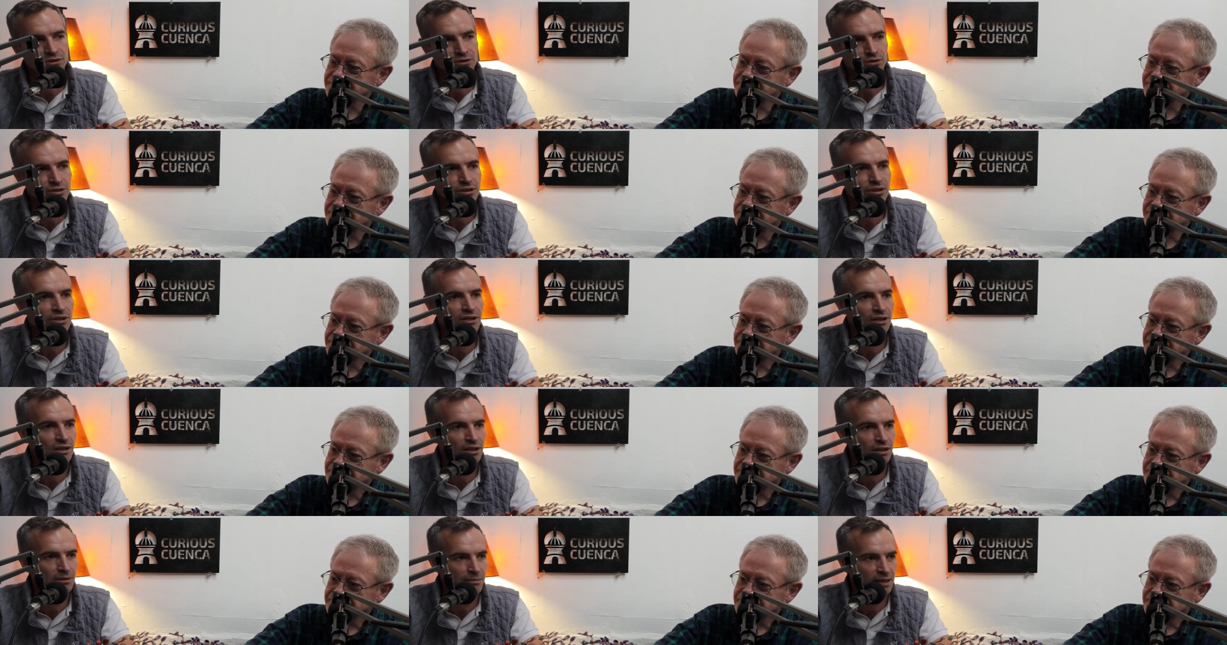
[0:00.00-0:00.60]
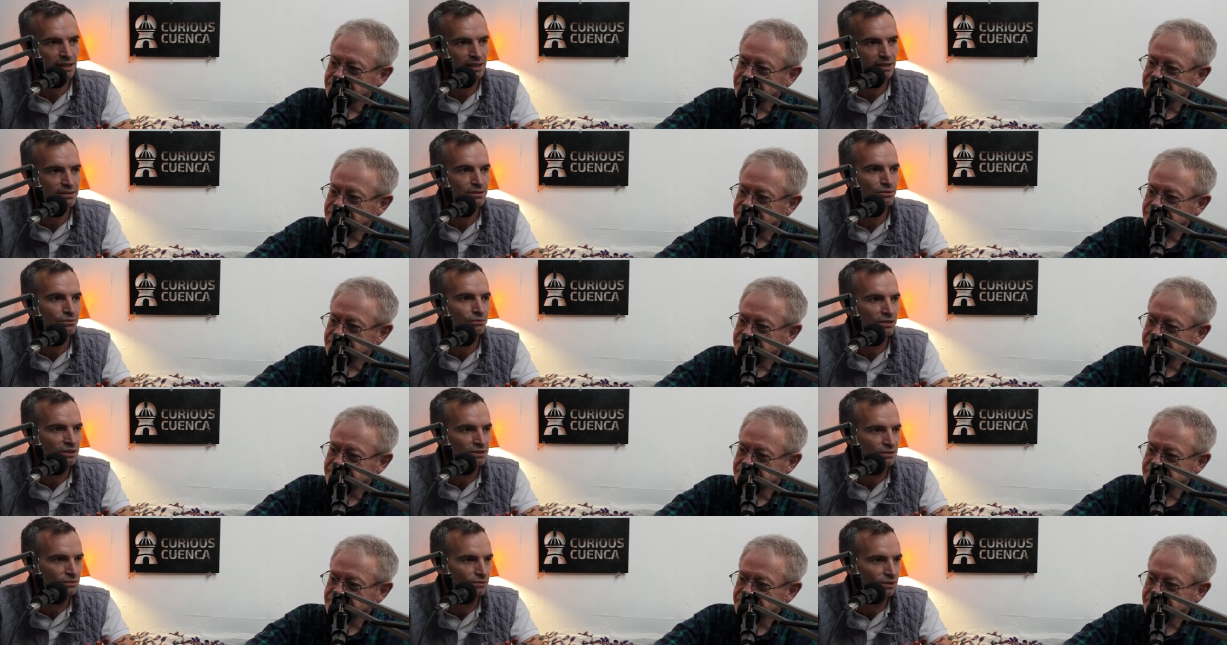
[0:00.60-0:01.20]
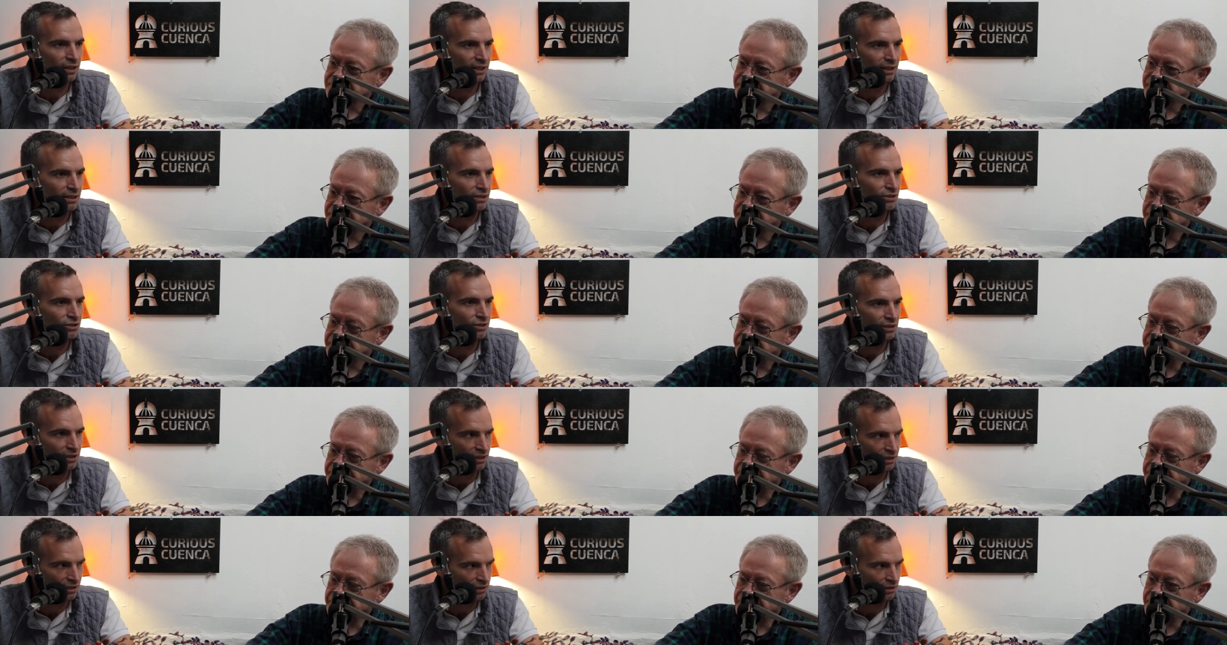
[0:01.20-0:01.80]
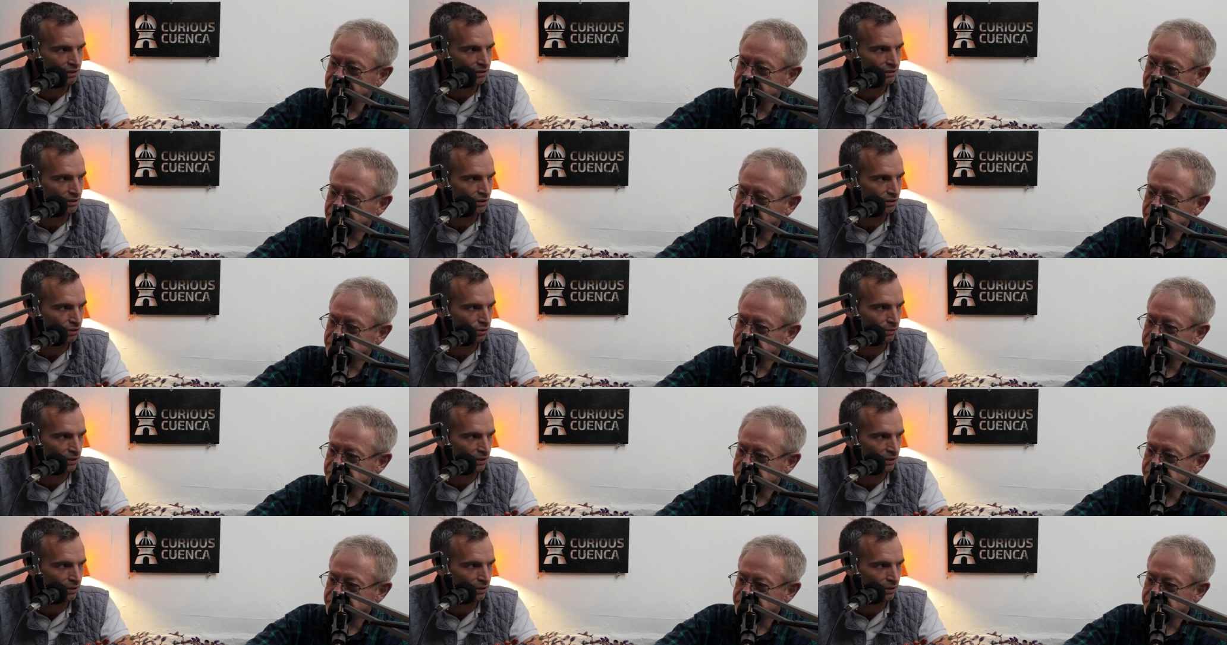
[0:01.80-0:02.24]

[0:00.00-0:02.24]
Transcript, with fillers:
Speaker 1: your time as a rental agent here in